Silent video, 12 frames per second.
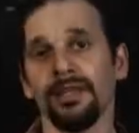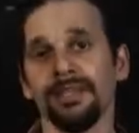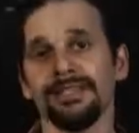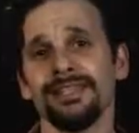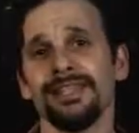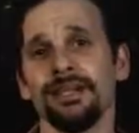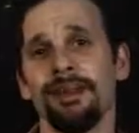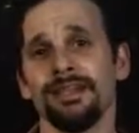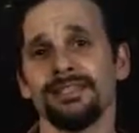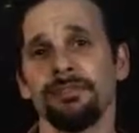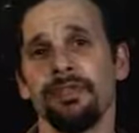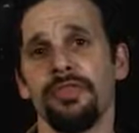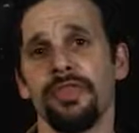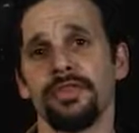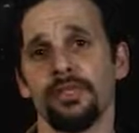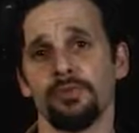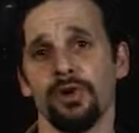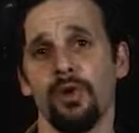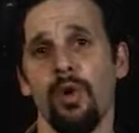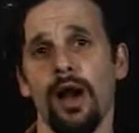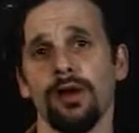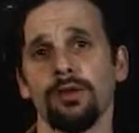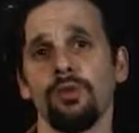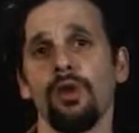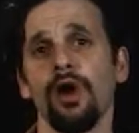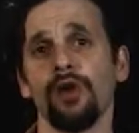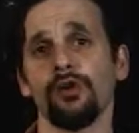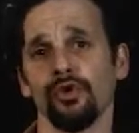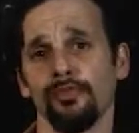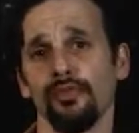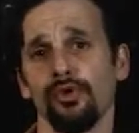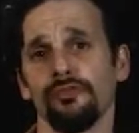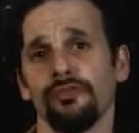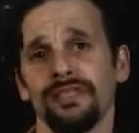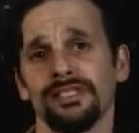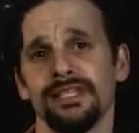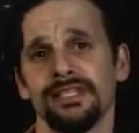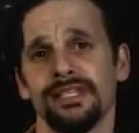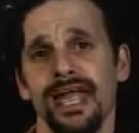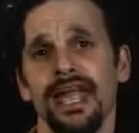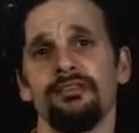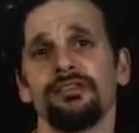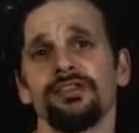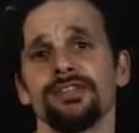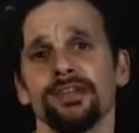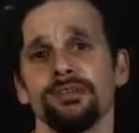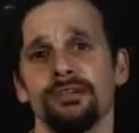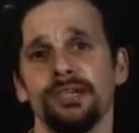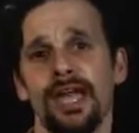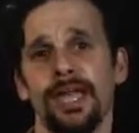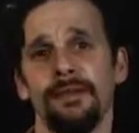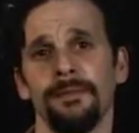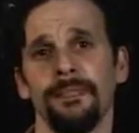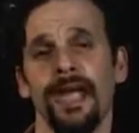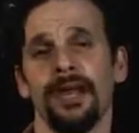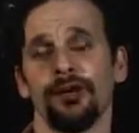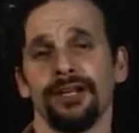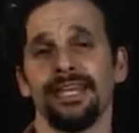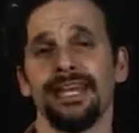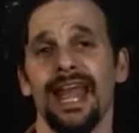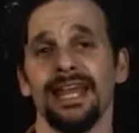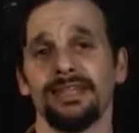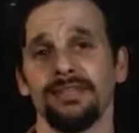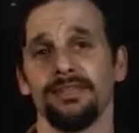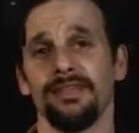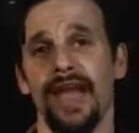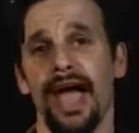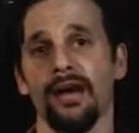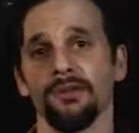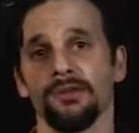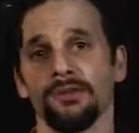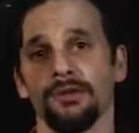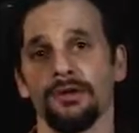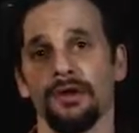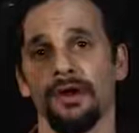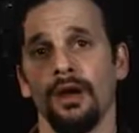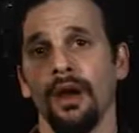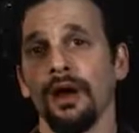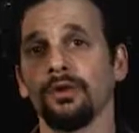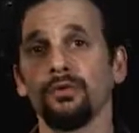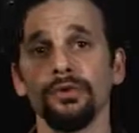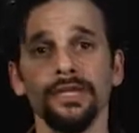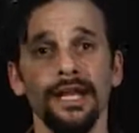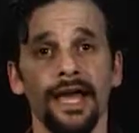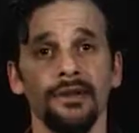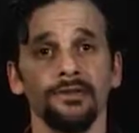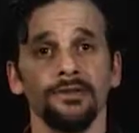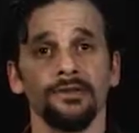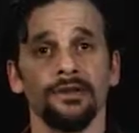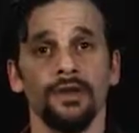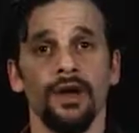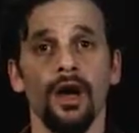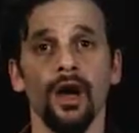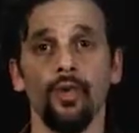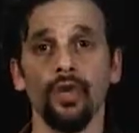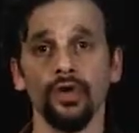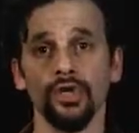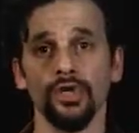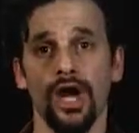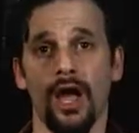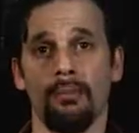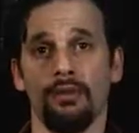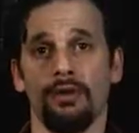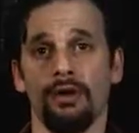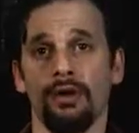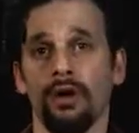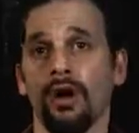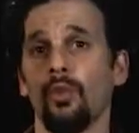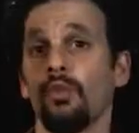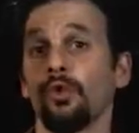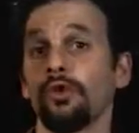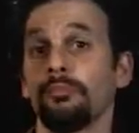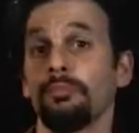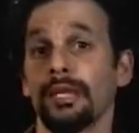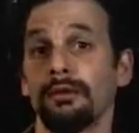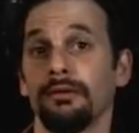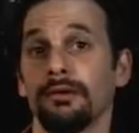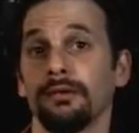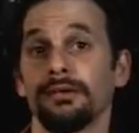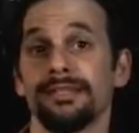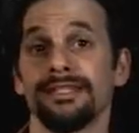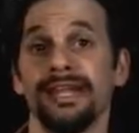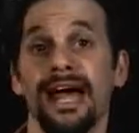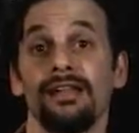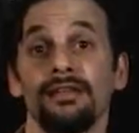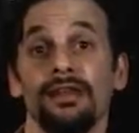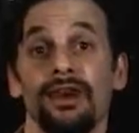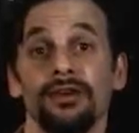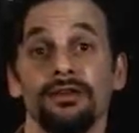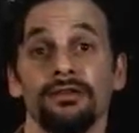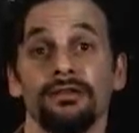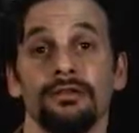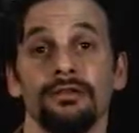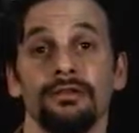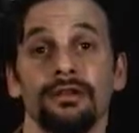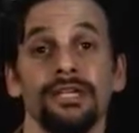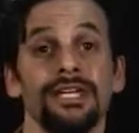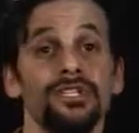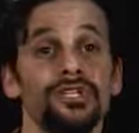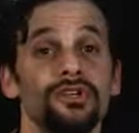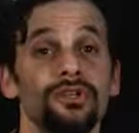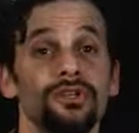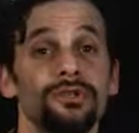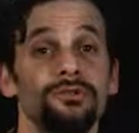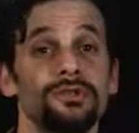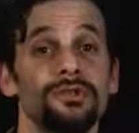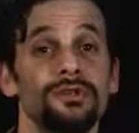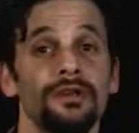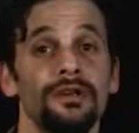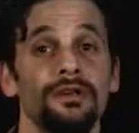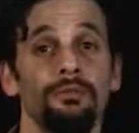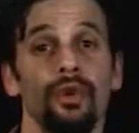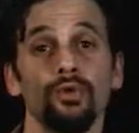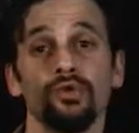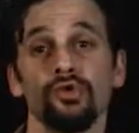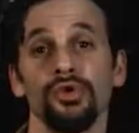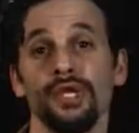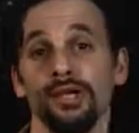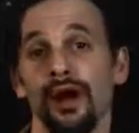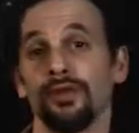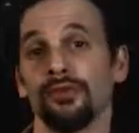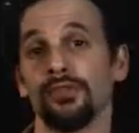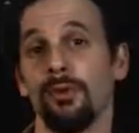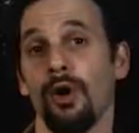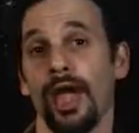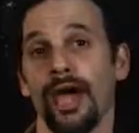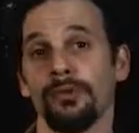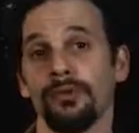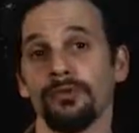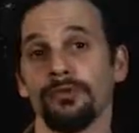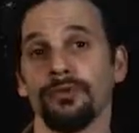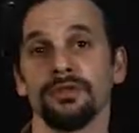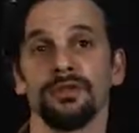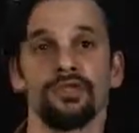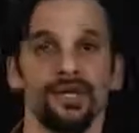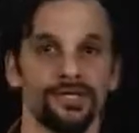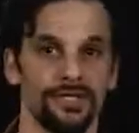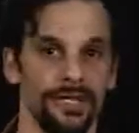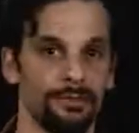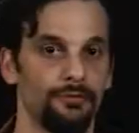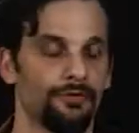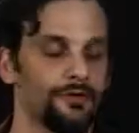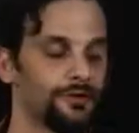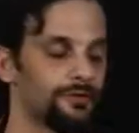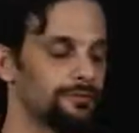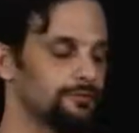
Let's think about some things that require one or more visits every single day and are connected to the house. A greenhouse, a workshop, a worm bin, salad garden, kitchen herbs, poultry, and other small animals, just to name a few.